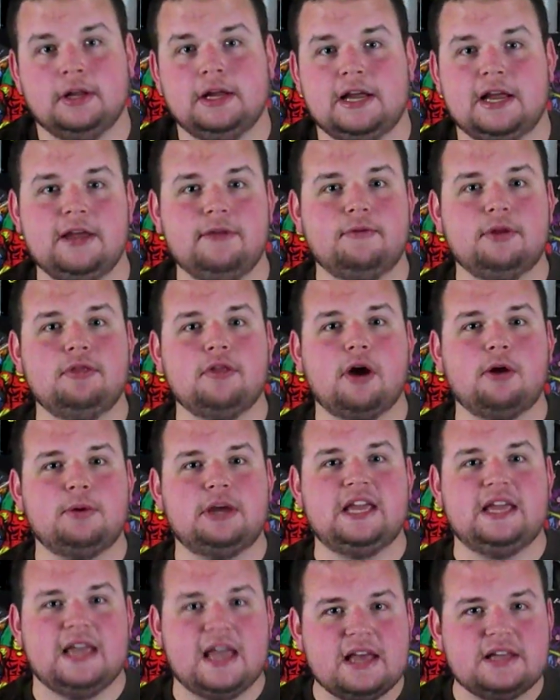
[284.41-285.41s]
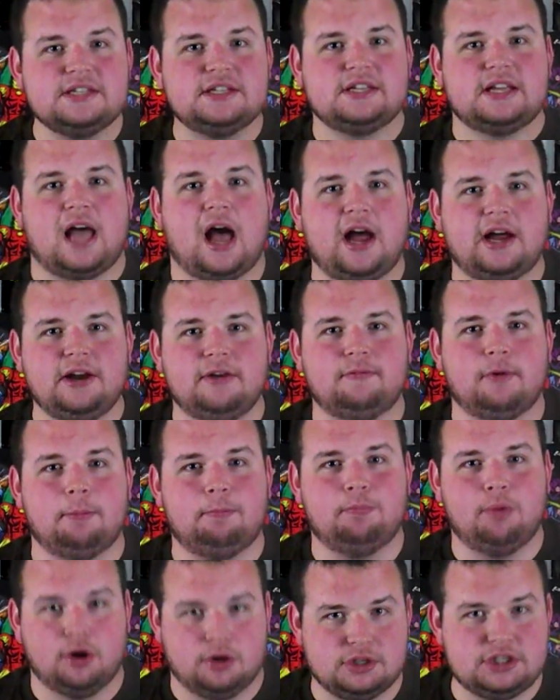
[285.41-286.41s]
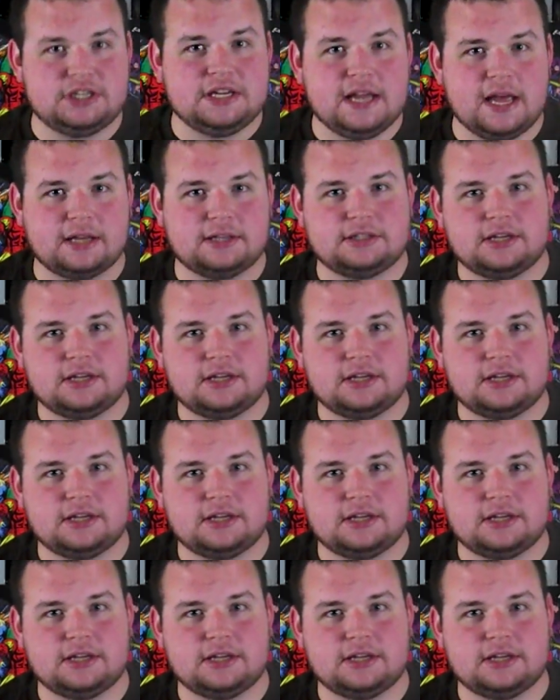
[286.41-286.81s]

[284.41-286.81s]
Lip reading: Even though he is kind of a pussy at